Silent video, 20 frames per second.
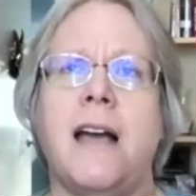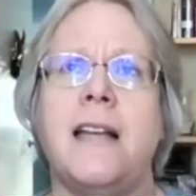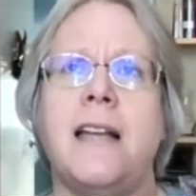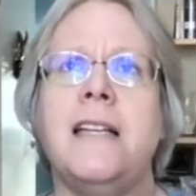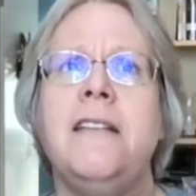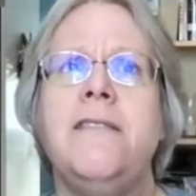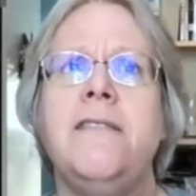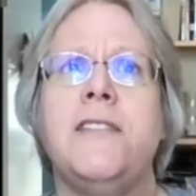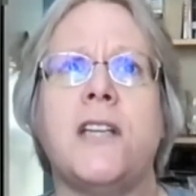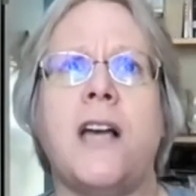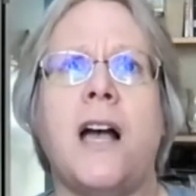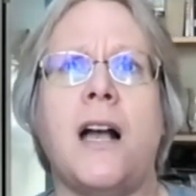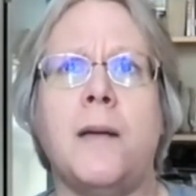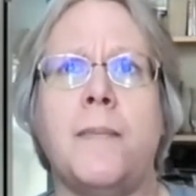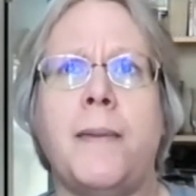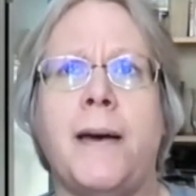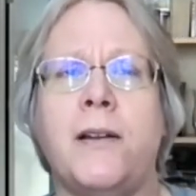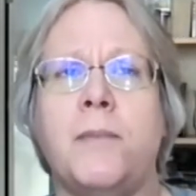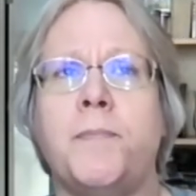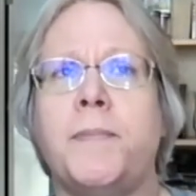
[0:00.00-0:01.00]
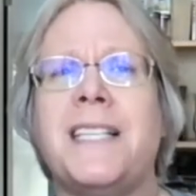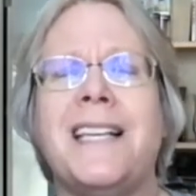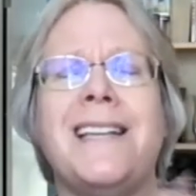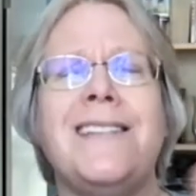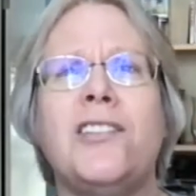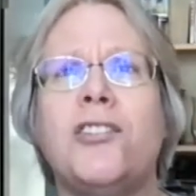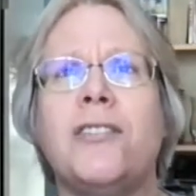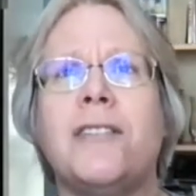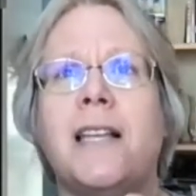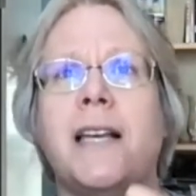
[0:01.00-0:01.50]
I didn't even talk about it
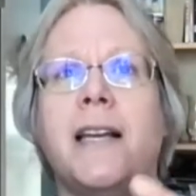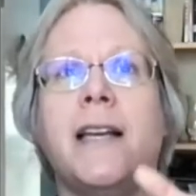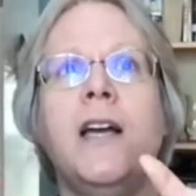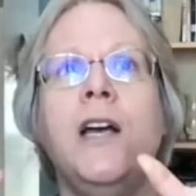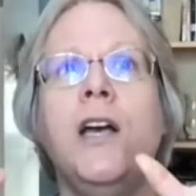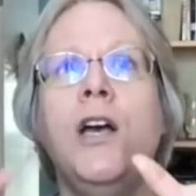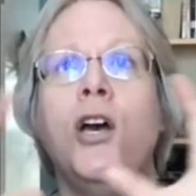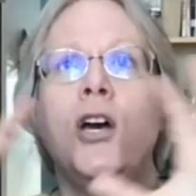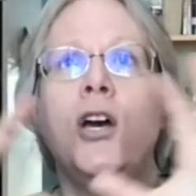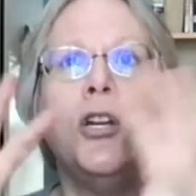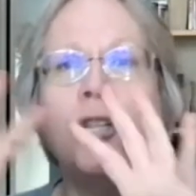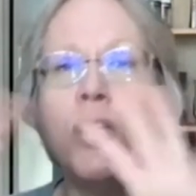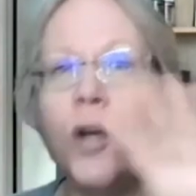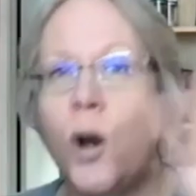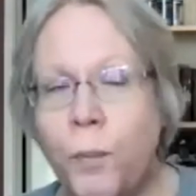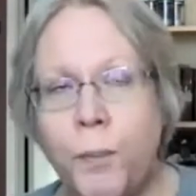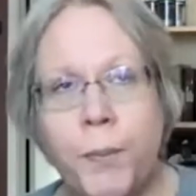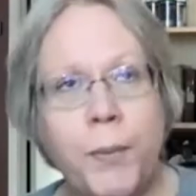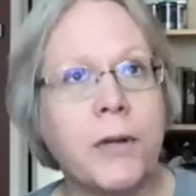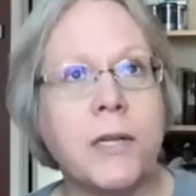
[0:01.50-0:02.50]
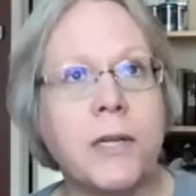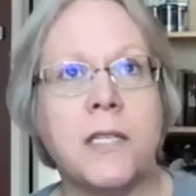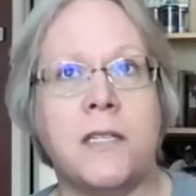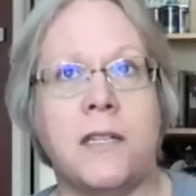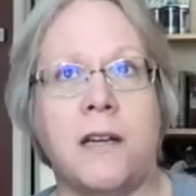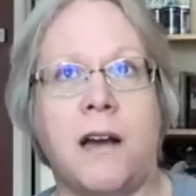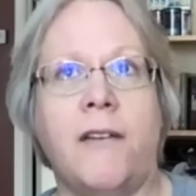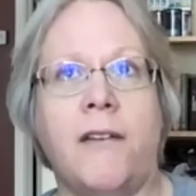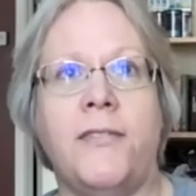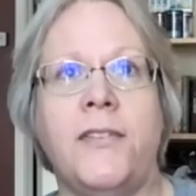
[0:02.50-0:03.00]
besides just like notebook
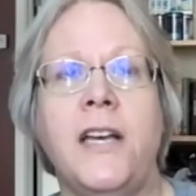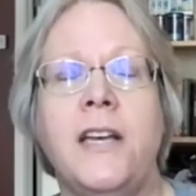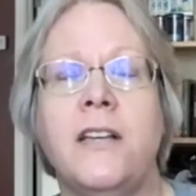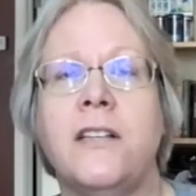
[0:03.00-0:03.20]
stuff.